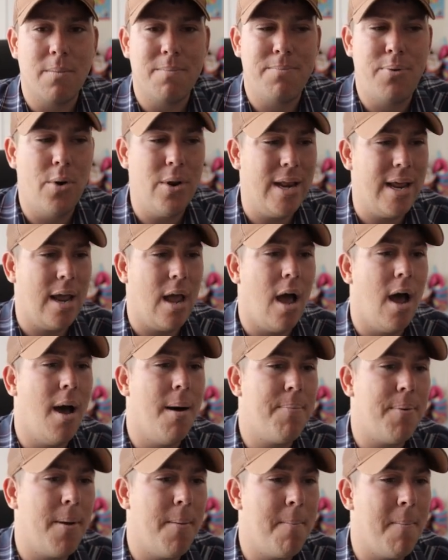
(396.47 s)
putting
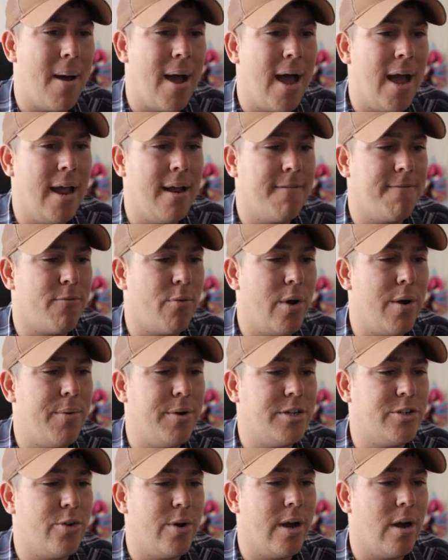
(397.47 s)
up my free
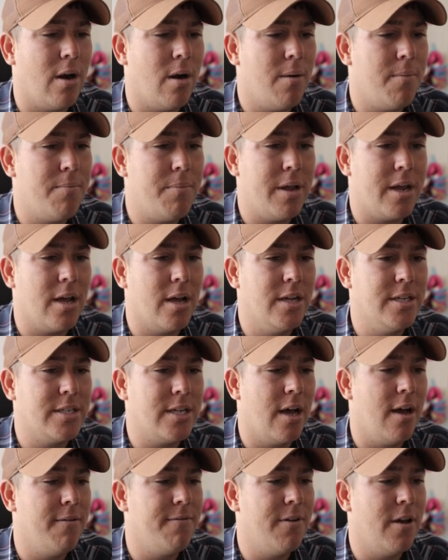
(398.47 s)
retreater because
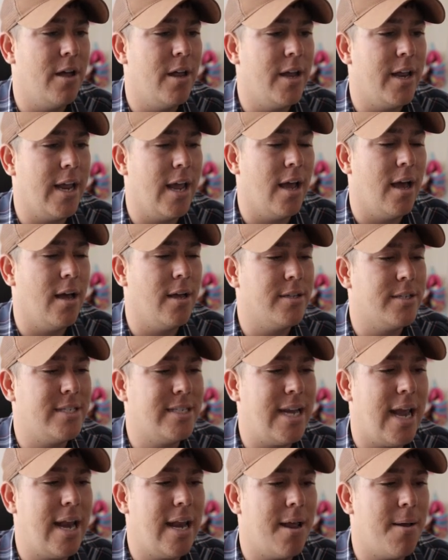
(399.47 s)
of a
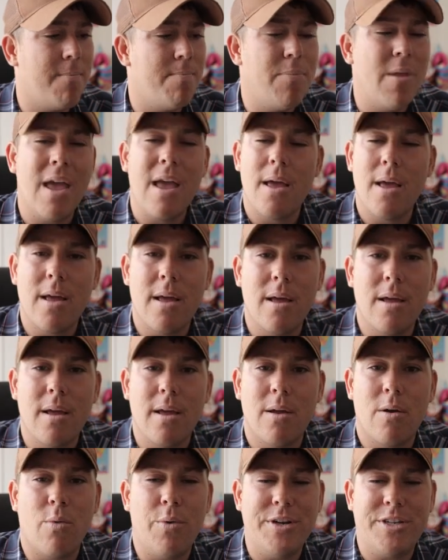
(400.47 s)
stadium,
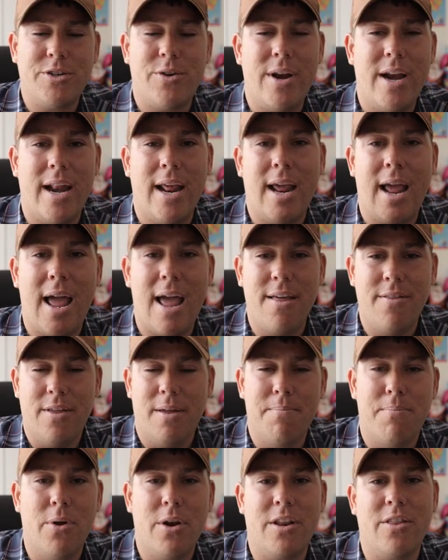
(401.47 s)
retreating, and
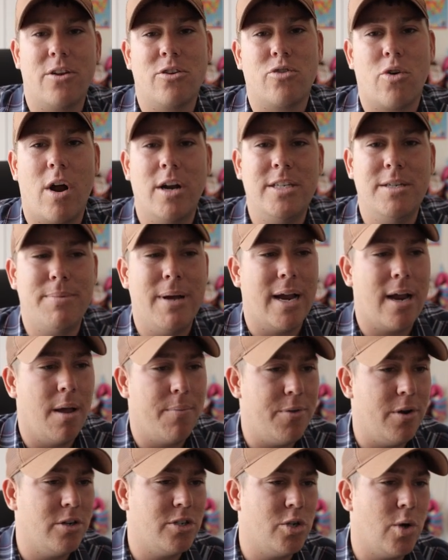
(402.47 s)
then putting the Jirachi back up
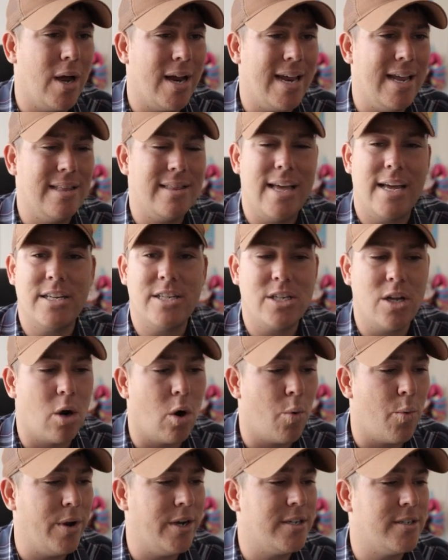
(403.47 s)
there so I get that
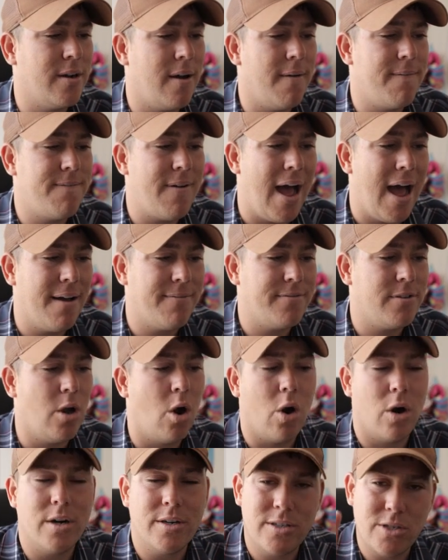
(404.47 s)
Stellar Wish
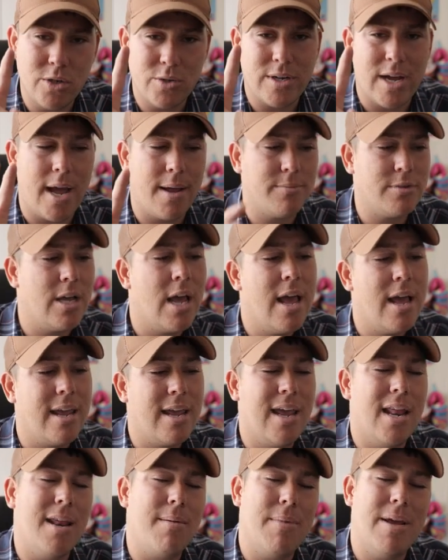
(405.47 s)
2 times,
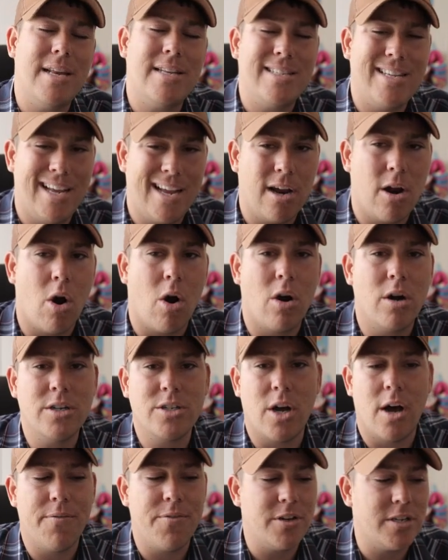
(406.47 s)
getting me 10 cards
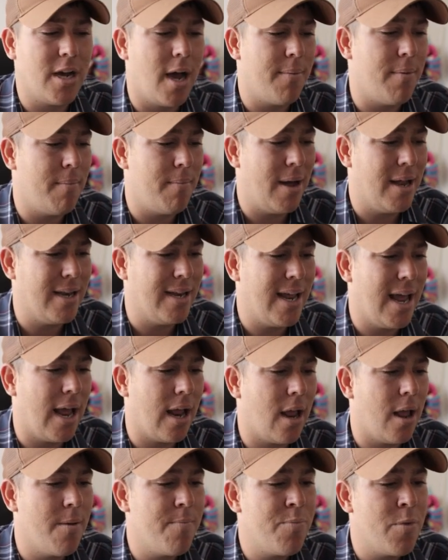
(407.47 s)
off the top of my
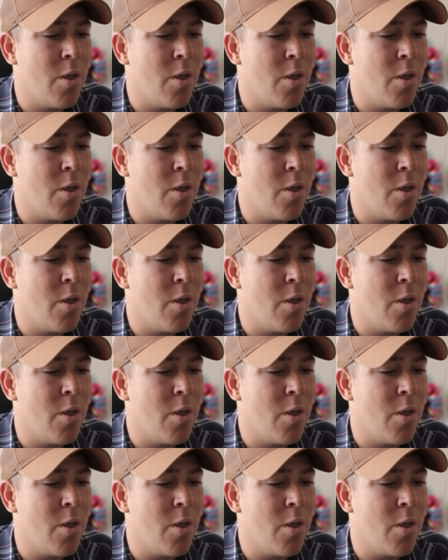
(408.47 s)
deck.